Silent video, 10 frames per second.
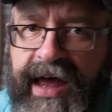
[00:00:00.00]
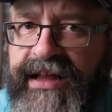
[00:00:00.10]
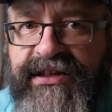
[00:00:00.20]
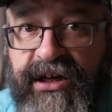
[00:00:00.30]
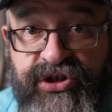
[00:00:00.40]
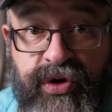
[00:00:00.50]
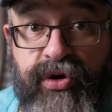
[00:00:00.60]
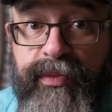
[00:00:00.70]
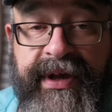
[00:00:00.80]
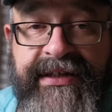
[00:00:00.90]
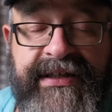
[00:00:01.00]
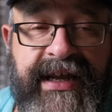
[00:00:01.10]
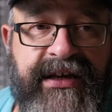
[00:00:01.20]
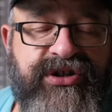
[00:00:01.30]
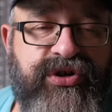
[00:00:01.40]
That's a struggle because the
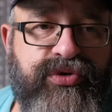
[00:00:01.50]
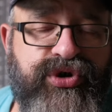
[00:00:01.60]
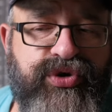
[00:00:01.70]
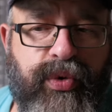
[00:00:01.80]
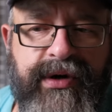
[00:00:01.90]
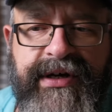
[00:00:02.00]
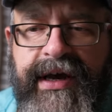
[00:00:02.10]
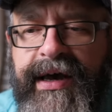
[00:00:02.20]
day is so short.